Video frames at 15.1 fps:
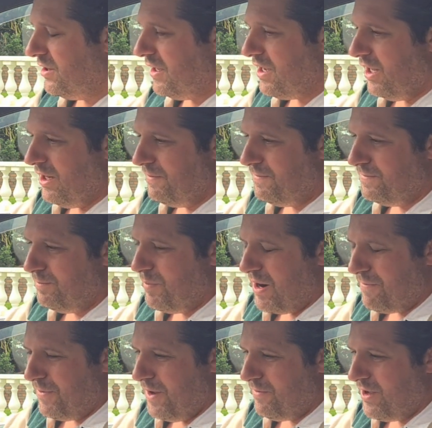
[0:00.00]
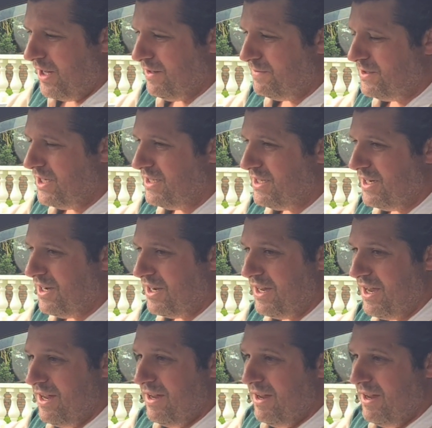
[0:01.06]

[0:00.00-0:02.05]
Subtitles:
The Golf, Mark V Golf GTI,